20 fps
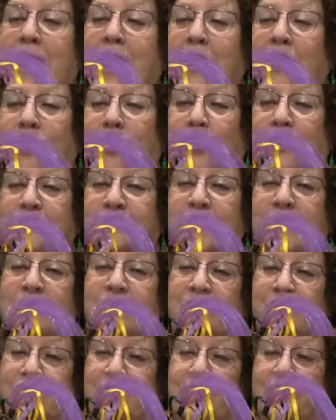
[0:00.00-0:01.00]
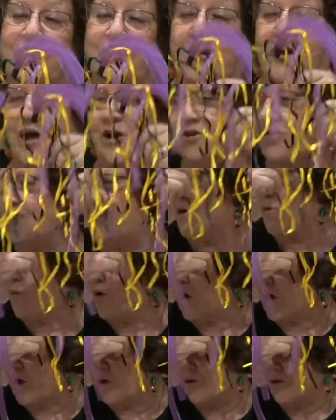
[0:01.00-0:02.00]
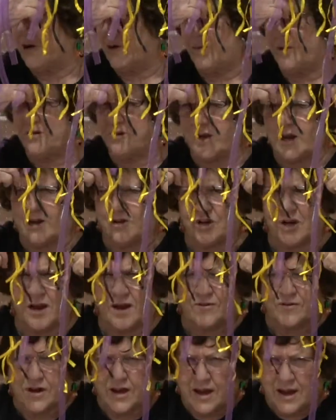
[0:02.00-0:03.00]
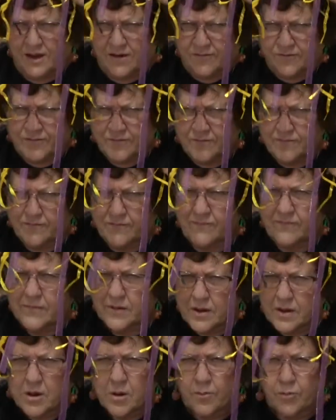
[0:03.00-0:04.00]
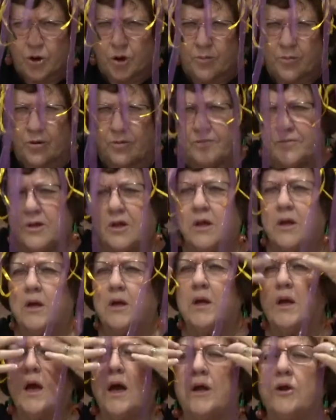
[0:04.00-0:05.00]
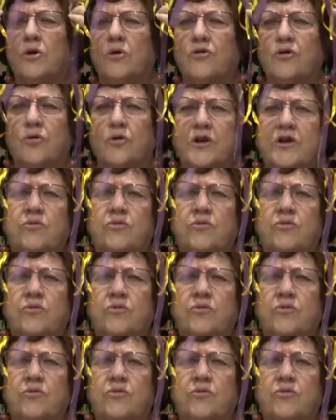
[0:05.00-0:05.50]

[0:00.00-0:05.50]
Of course, there's different colors, but what color did Miss Tasha have to have? Purple. I know, the only